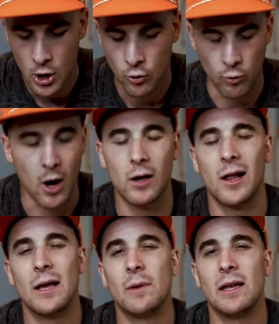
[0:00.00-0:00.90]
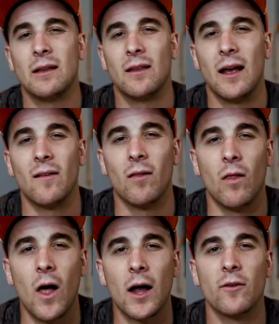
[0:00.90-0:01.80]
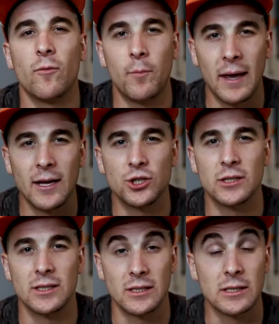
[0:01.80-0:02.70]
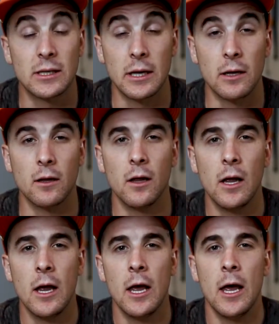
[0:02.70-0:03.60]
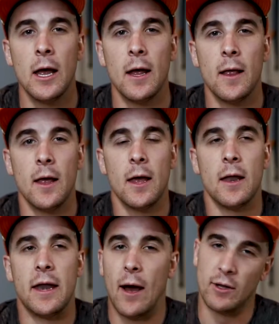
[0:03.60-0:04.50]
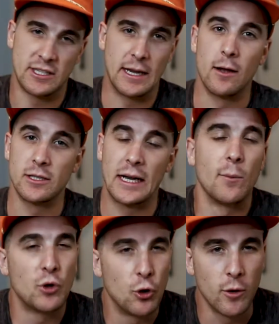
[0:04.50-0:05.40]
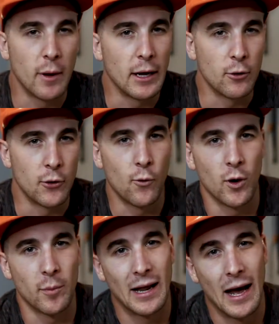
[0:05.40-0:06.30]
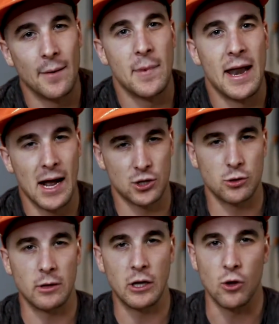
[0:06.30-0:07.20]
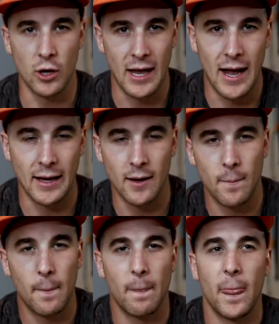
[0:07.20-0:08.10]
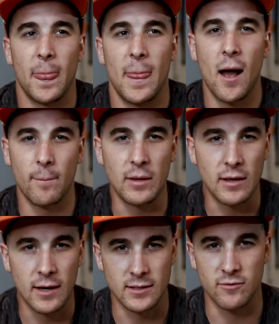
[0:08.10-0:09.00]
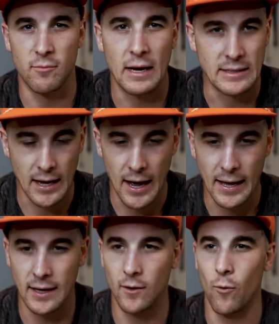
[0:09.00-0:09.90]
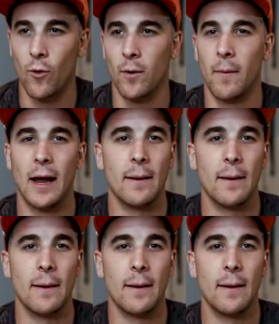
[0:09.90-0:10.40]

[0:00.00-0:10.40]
Rock climbing takes a lot of patience and skill. Now, it sounds like I'm tooting my own horn, but I'm naturally good at it. Not because of my diet or my